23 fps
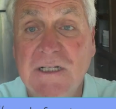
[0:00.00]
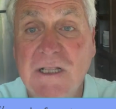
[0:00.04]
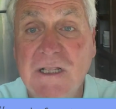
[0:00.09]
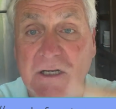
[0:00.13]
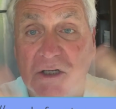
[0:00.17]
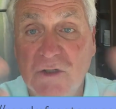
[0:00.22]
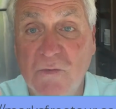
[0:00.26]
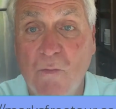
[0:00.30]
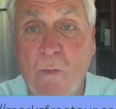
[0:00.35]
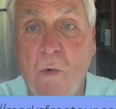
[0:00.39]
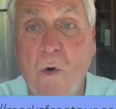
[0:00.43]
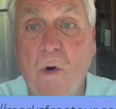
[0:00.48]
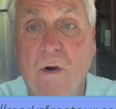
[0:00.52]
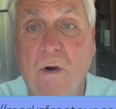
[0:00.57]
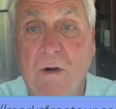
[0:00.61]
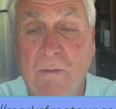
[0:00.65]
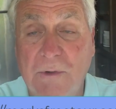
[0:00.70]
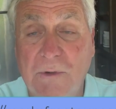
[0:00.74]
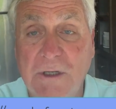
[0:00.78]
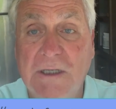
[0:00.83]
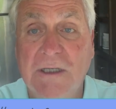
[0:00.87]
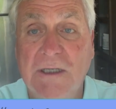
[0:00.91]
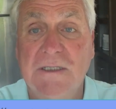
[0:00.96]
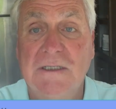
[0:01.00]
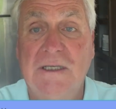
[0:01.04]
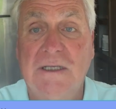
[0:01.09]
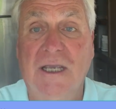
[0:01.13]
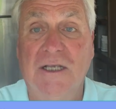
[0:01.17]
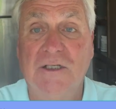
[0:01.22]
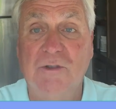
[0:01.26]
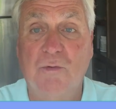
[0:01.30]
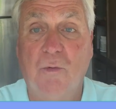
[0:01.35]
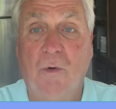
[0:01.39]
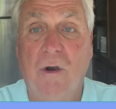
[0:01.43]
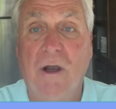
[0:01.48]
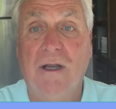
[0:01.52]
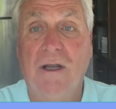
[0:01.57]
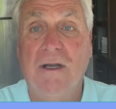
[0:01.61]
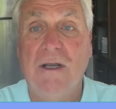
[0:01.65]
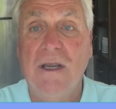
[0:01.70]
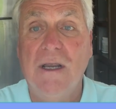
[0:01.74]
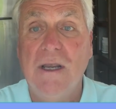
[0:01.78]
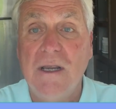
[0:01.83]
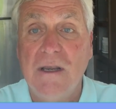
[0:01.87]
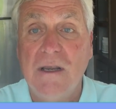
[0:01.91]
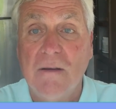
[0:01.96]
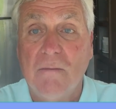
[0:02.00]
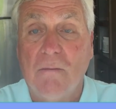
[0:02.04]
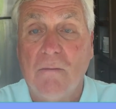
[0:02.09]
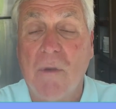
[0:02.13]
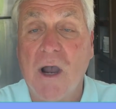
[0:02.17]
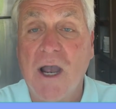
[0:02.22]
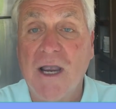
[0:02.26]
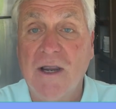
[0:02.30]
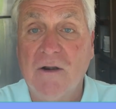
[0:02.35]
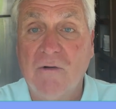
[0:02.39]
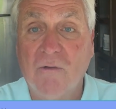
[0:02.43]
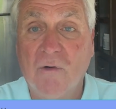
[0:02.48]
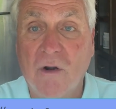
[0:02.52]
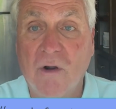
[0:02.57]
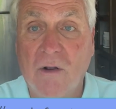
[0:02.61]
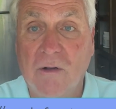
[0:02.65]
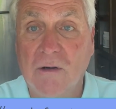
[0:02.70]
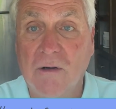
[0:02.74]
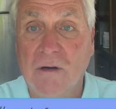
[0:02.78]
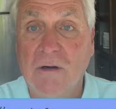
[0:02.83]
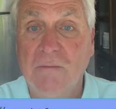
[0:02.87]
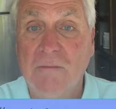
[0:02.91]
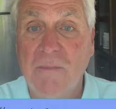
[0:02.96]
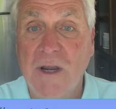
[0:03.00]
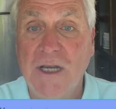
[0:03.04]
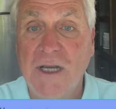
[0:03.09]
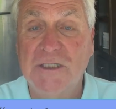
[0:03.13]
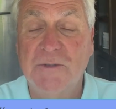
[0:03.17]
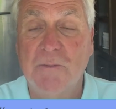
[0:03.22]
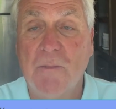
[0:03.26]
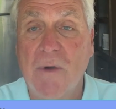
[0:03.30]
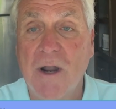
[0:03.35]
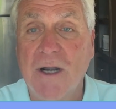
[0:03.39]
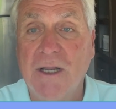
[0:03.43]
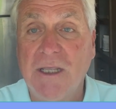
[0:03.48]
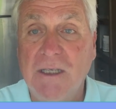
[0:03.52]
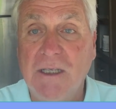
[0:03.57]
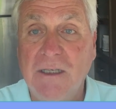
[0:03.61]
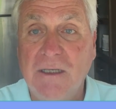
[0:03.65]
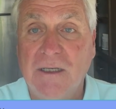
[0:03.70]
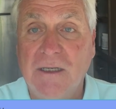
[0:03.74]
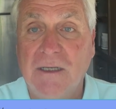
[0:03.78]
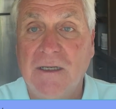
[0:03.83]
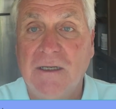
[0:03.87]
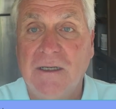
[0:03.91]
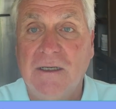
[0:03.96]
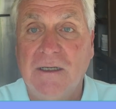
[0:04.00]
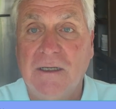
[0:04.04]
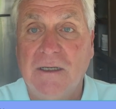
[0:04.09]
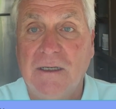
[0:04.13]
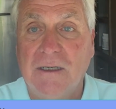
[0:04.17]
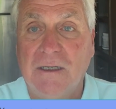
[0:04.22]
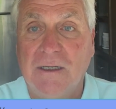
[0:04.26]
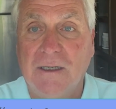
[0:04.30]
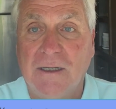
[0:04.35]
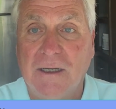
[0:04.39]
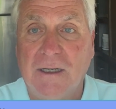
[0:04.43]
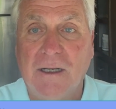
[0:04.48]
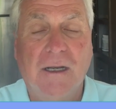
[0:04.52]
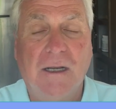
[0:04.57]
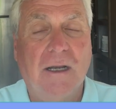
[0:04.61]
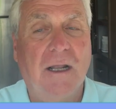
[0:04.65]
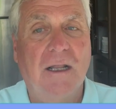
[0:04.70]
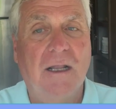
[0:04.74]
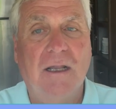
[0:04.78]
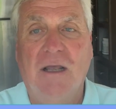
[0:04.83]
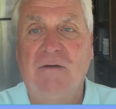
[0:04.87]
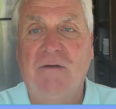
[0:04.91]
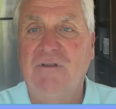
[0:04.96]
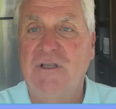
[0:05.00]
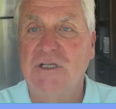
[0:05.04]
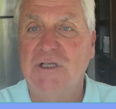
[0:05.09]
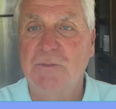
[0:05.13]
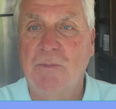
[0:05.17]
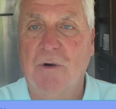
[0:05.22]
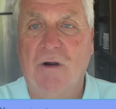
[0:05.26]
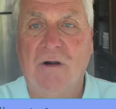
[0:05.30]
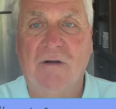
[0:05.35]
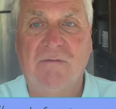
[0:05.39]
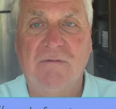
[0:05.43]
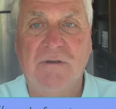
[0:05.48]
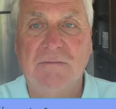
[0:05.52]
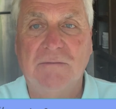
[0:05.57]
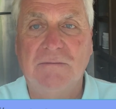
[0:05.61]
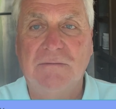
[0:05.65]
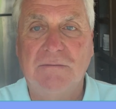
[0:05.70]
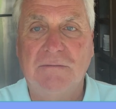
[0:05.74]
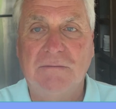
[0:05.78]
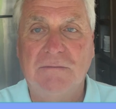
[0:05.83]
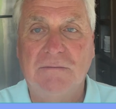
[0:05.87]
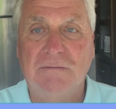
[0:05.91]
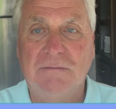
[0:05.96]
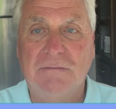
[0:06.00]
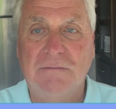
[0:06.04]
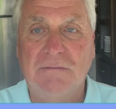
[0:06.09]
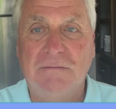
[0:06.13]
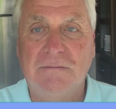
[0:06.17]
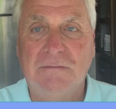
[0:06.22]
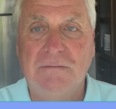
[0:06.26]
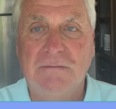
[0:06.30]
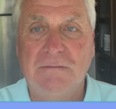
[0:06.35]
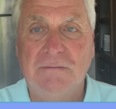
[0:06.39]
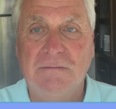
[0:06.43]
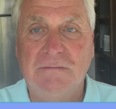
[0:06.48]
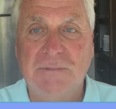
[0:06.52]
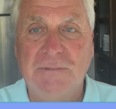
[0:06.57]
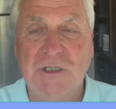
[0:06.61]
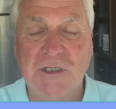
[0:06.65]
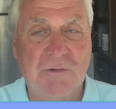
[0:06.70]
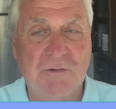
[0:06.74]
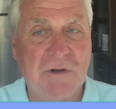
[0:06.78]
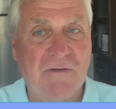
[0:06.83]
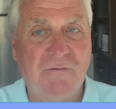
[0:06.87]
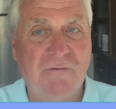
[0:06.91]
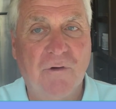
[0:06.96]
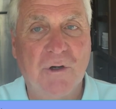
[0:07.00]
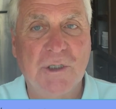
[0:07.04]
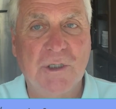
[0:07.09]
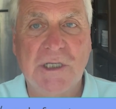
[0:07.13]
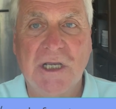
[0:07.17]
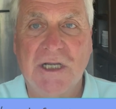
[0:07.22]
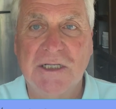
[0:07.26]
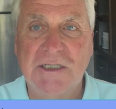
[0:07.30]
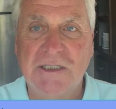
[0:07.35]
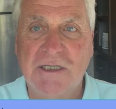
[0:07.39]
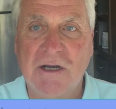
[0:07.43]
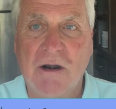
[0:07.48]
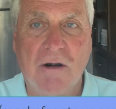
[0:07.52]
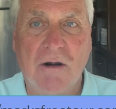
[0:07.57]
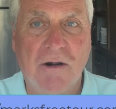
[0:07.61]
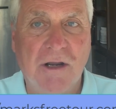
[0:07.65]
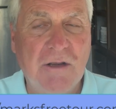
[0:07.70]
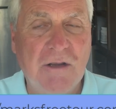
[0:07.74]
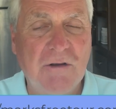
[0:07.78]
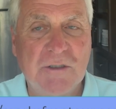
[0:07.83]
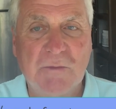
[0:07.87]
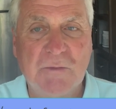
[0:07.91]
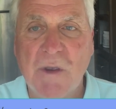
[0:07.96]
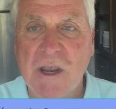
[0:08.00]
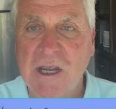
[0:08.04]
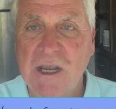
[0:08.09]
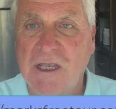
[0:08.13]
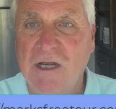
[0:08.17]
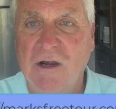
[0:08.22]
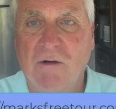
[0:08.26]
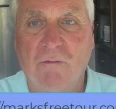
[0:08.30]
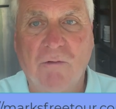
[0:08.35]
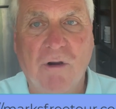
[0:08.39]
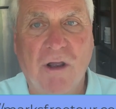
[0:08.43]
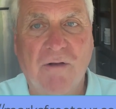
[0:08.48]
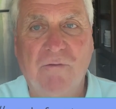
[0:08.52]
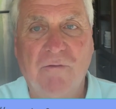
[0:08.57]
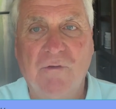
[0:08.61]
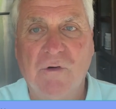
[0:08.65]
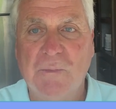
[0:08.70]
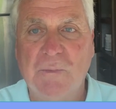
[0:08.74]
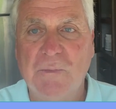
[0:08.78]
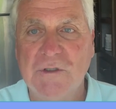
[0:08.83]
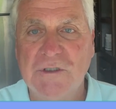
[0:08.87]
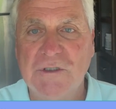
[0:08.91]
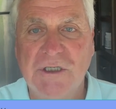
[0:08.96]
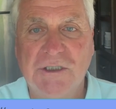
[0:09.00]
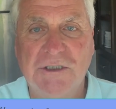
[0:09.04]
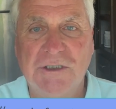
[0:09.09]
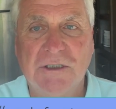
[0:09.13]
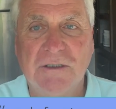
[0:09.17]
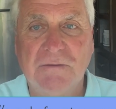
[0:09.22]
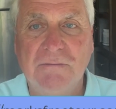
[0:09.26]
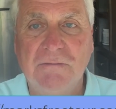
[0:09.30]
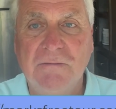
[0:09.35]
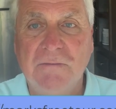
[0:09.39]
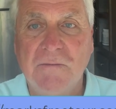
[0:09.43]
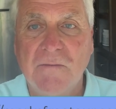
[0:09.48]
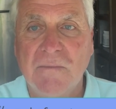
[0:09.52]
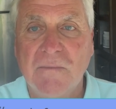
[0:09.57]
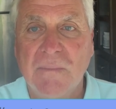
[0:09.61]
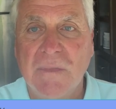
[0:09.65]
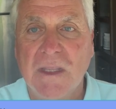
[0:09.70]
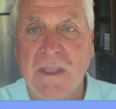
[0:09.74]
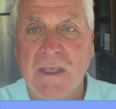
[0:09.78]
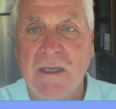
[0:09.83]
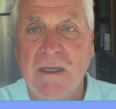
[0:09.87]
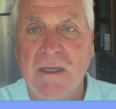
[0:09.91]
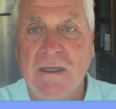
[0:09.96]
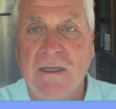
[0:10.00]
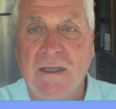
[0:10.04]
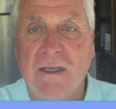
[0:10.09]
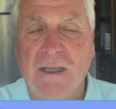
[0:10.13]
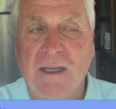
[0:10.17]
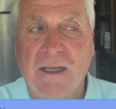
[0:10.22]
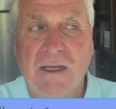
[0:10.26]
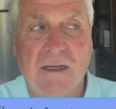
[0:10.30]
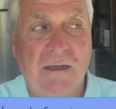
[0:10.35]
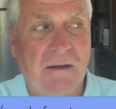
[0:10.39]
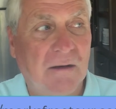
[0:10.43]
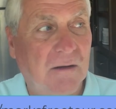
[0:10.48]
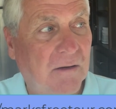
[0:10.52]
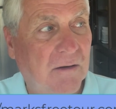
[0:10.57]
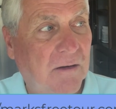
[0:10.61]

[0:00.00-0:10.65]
there's more, because guess what? My enroller makes money, and I love this part of it. Because when I first got started, he was making a run for a position, and